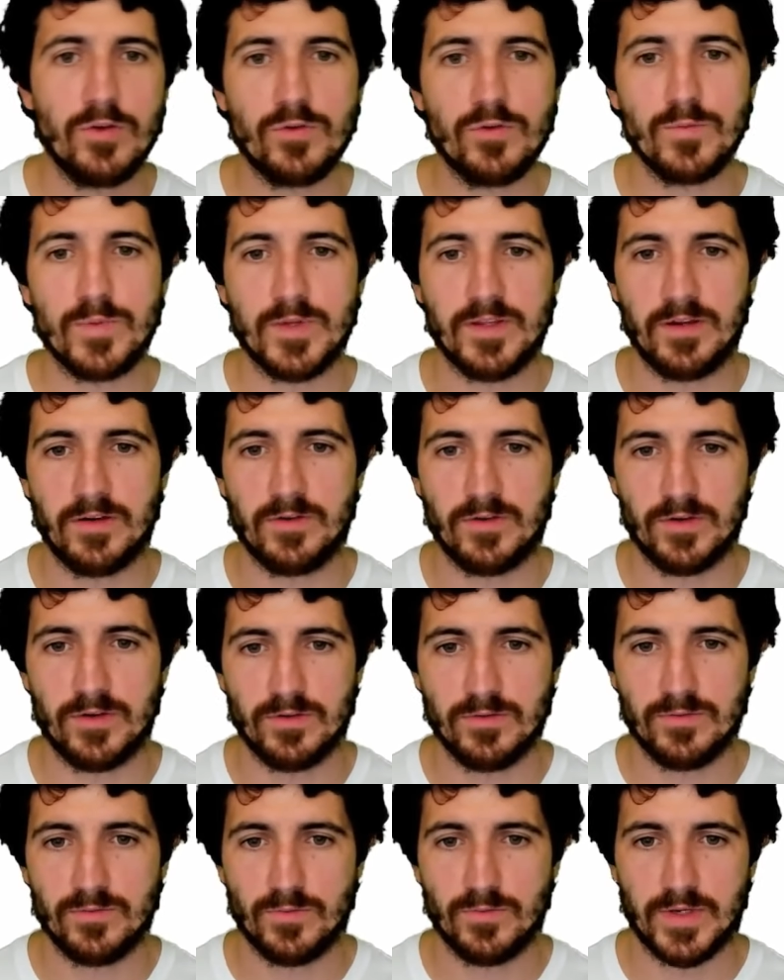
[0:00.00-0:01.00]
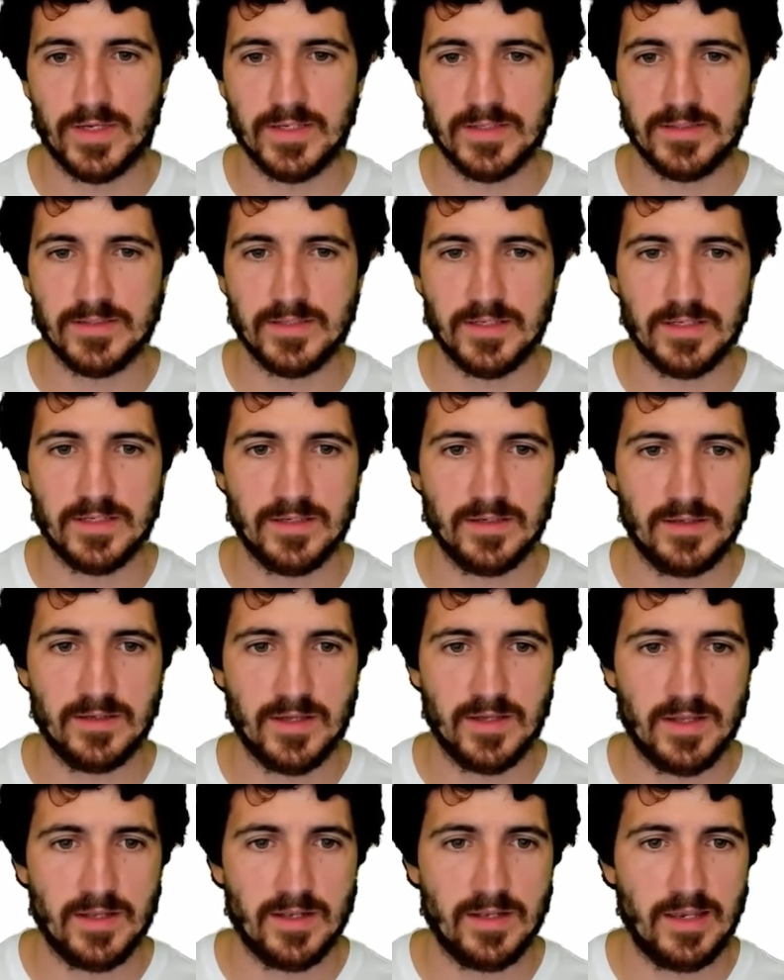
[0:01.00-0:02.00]
we go to material, we can see
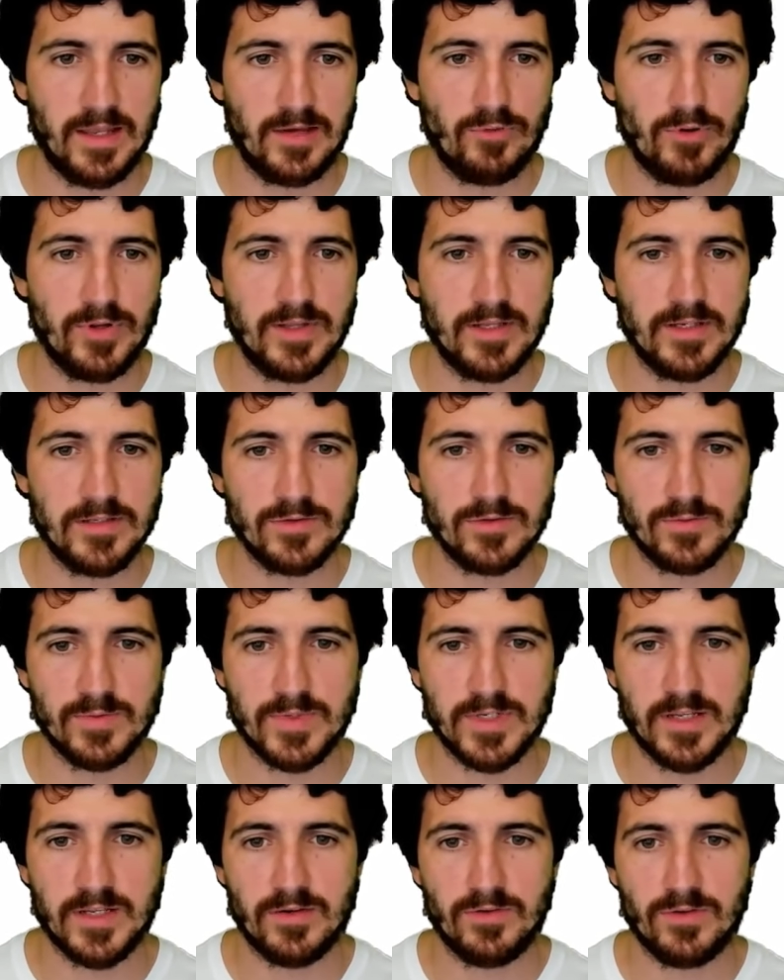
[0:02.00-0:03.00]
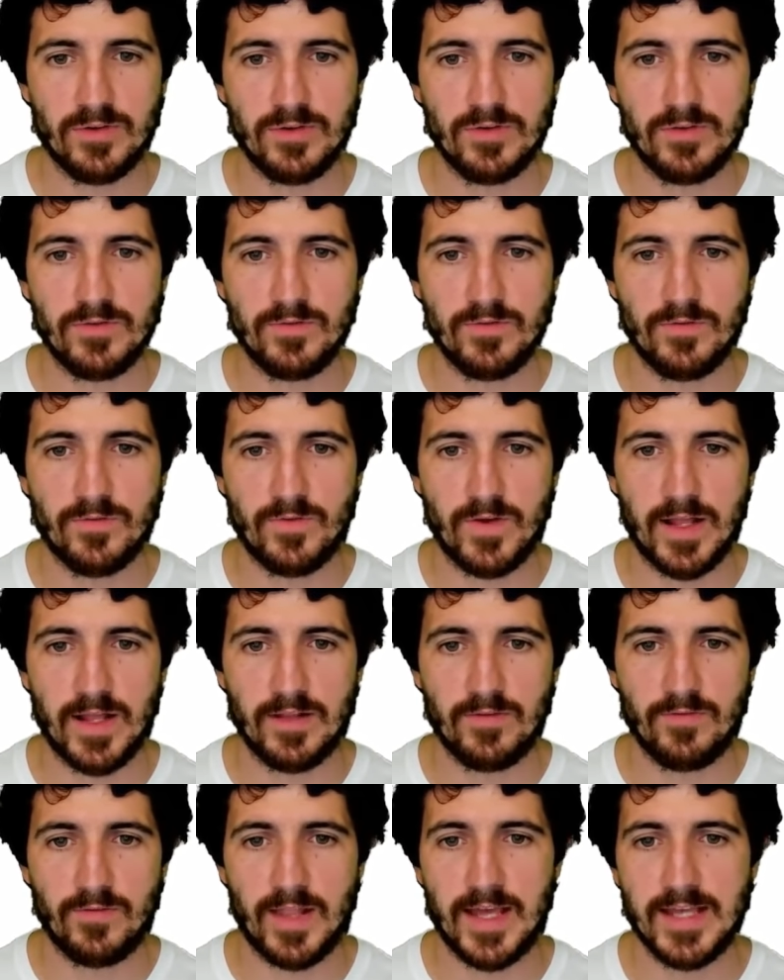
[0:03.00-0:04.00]
liquid distort material,
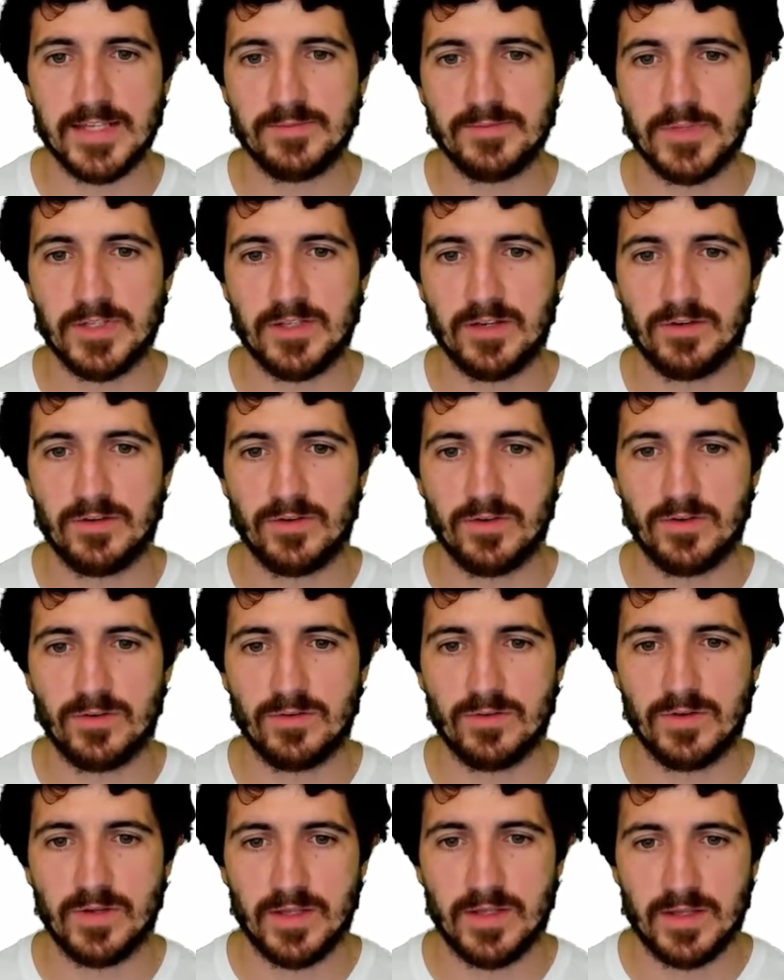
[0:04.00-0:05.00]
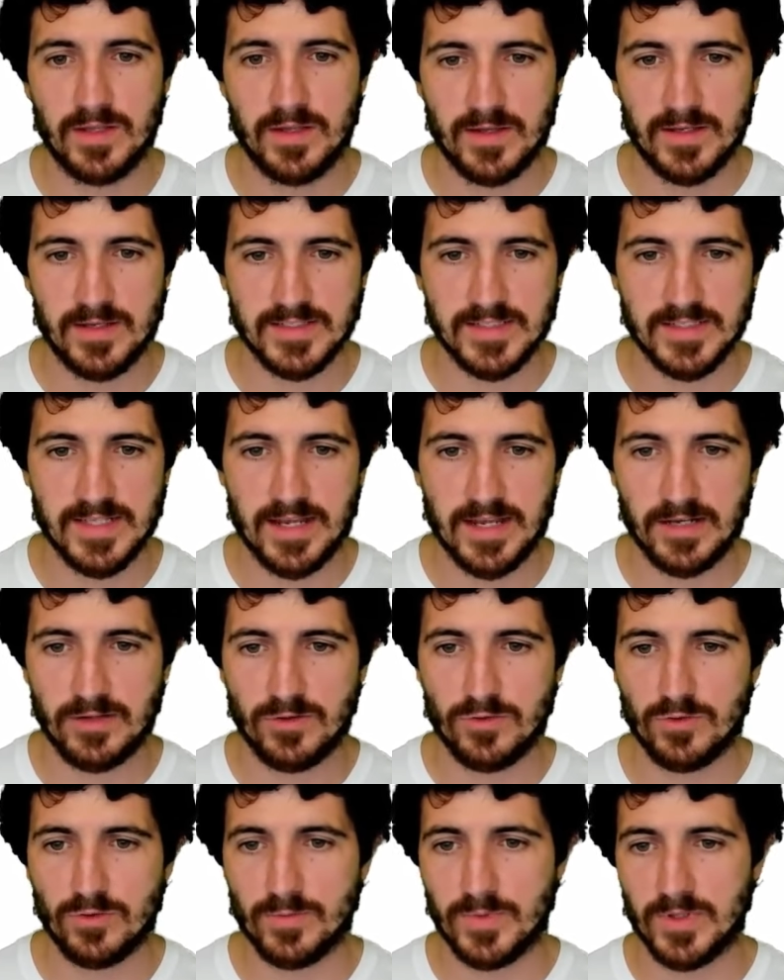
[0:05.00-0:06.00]
flies material,
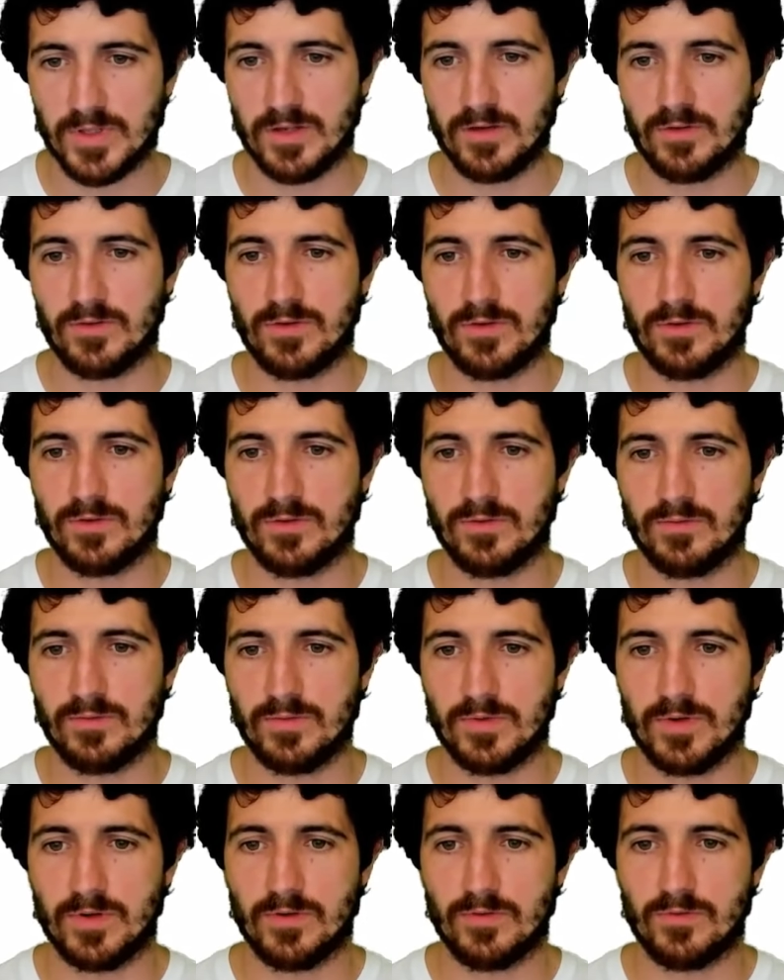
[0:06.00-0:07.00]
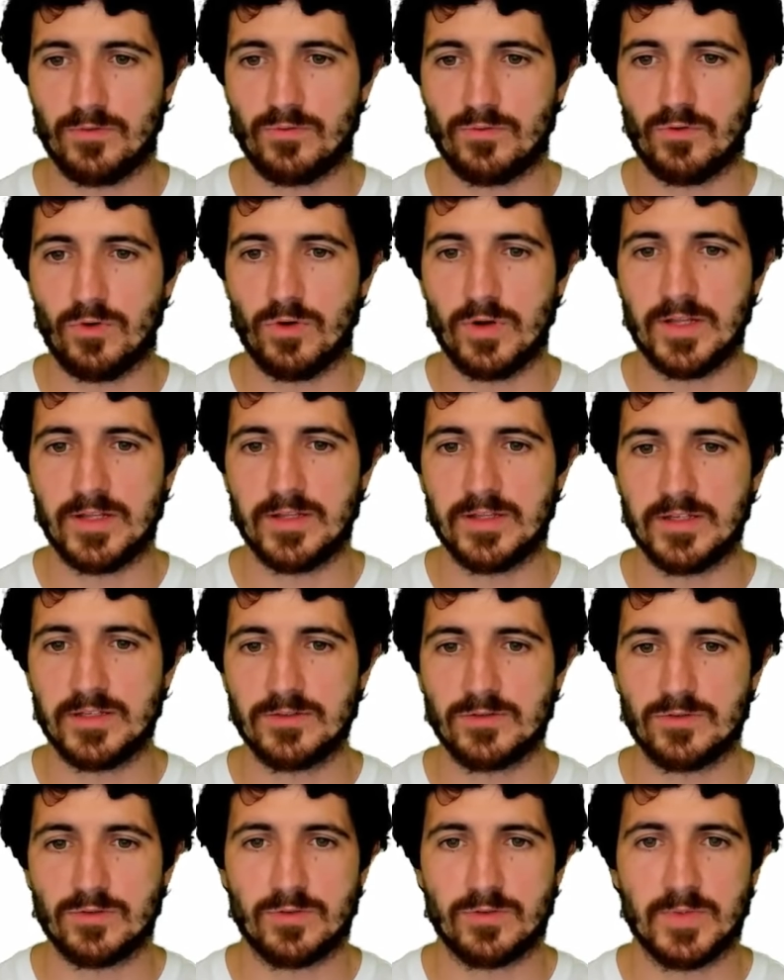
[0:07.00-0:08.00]
sliding door material, rolling
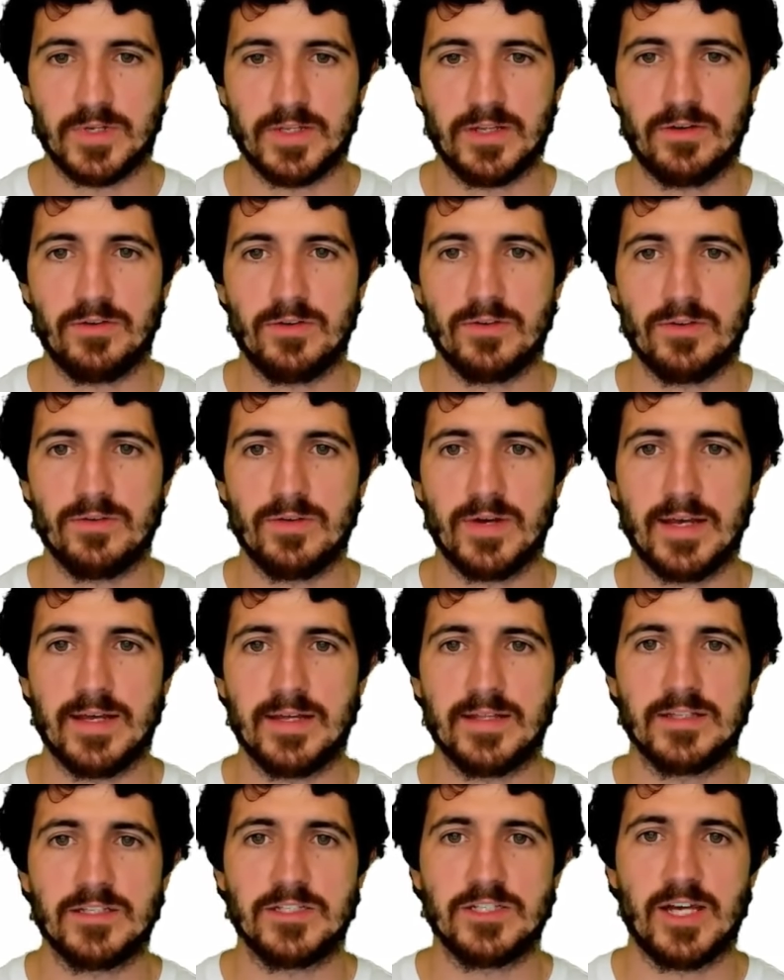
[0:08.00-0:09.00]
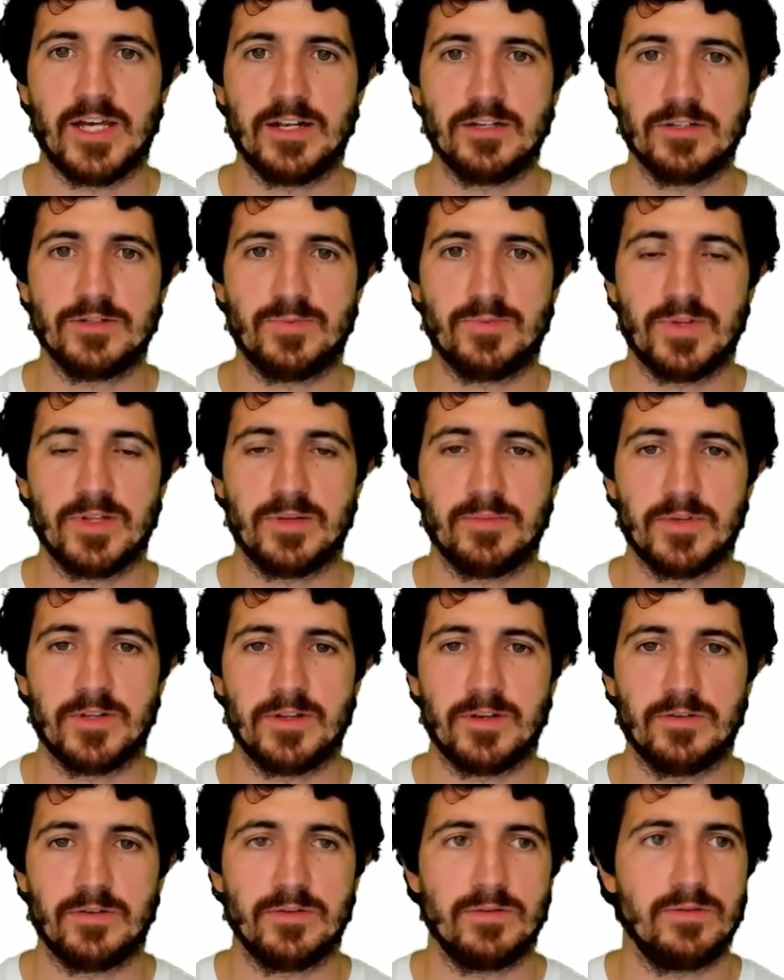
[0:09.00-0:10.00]
distort material, and channel split
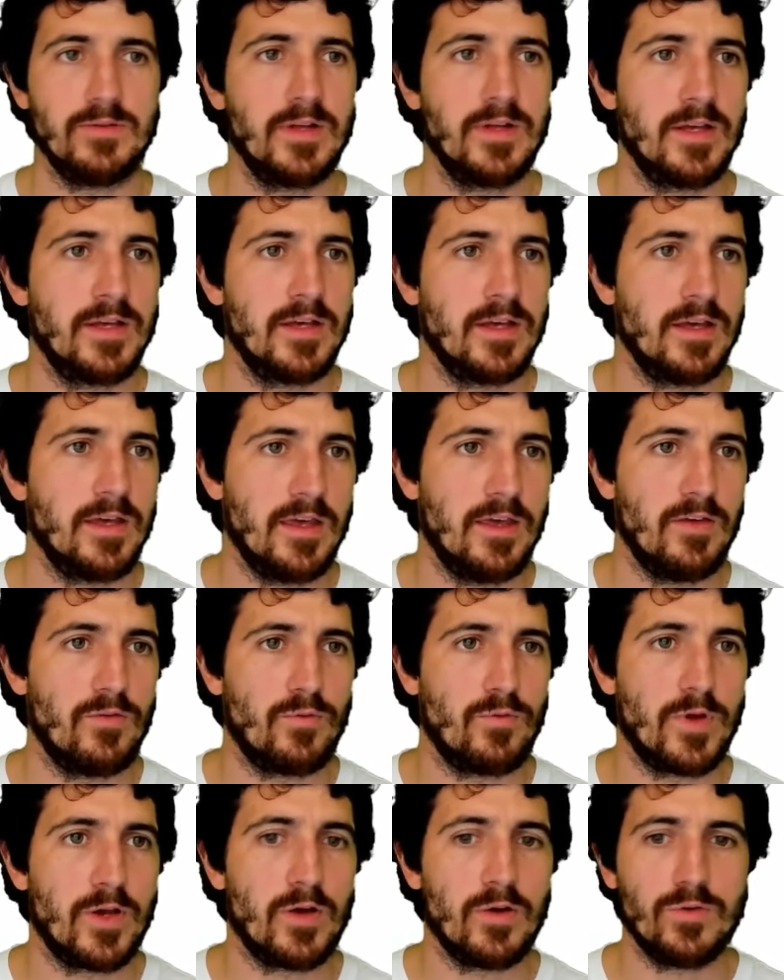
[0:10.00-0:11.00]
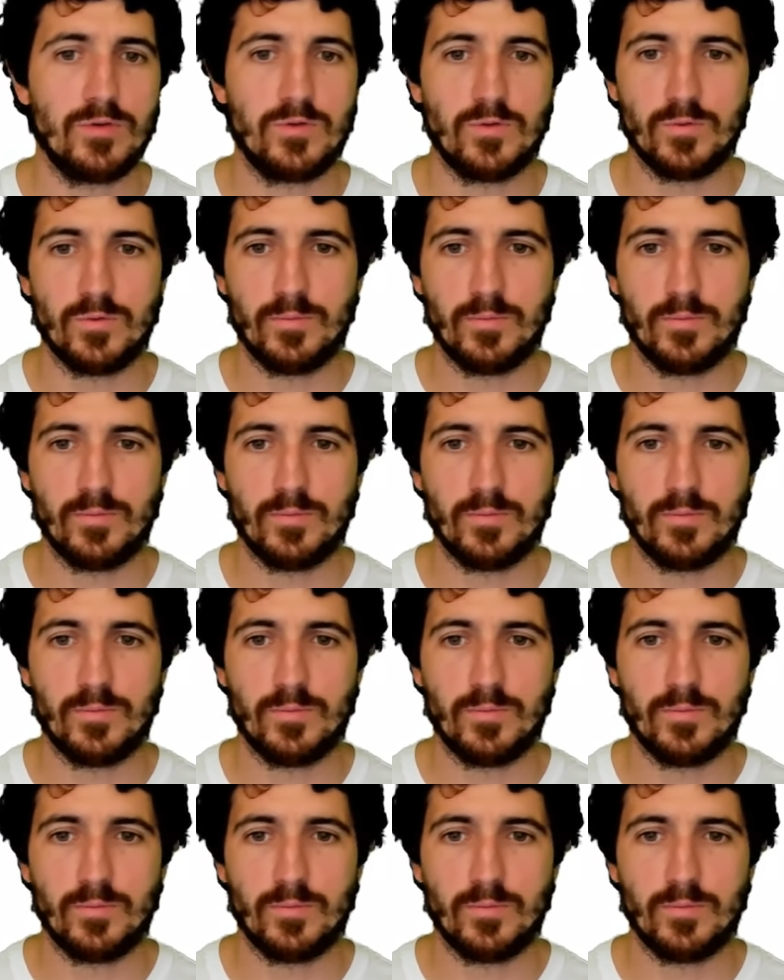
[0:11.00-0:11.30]
material. If we go